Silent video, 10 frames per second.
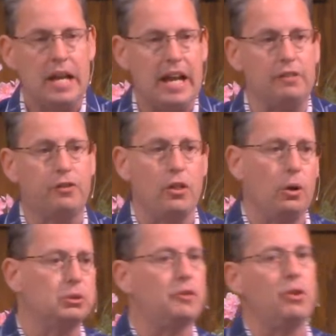And for
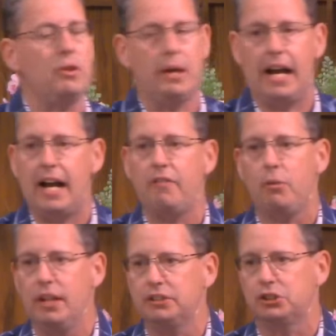those of you that have a
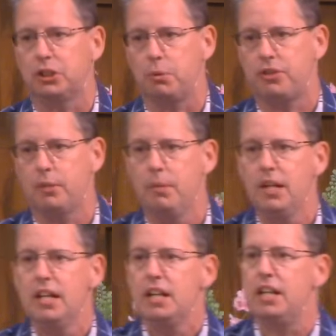relationship with him,
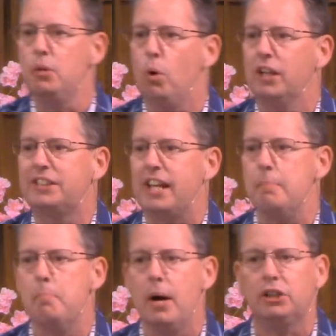he wants a
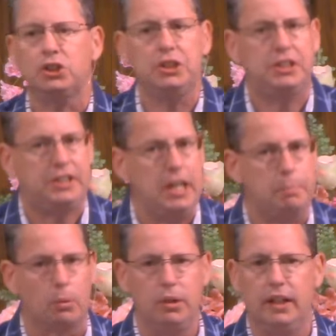much
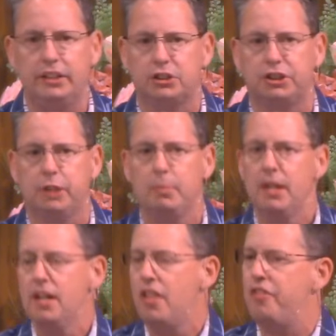deeper relationship
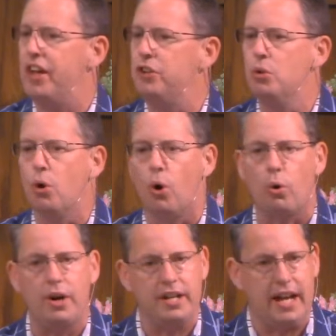than you
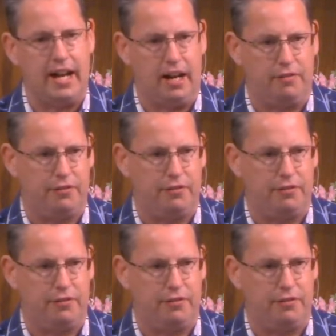already have.